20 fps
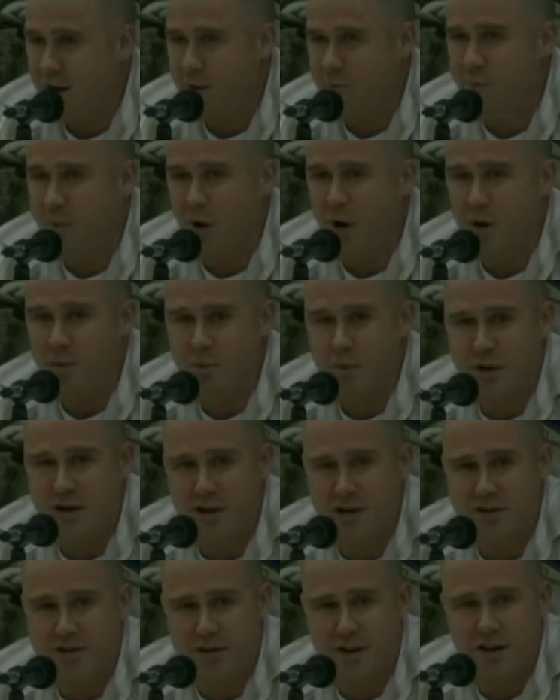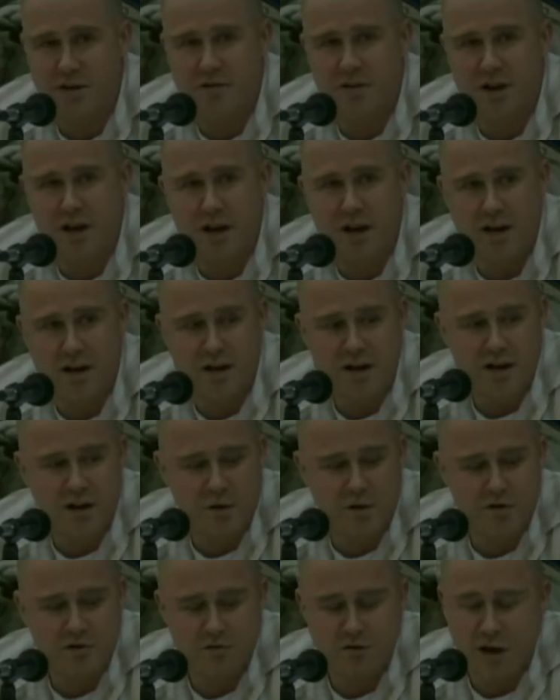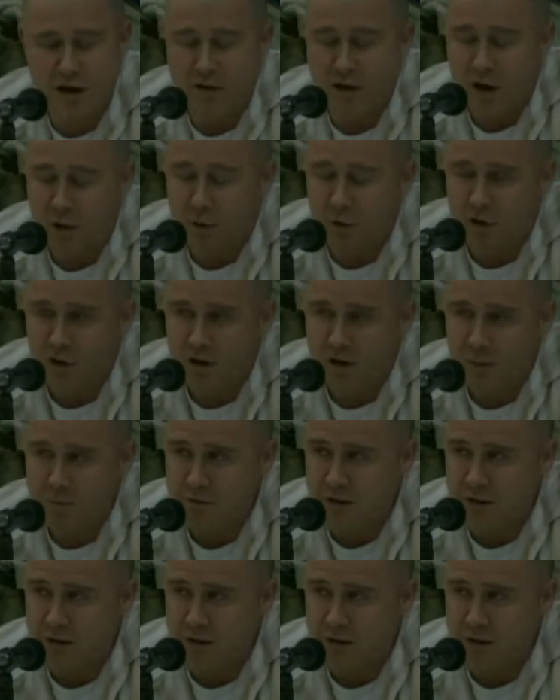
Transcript: in part because of it was right around World Cup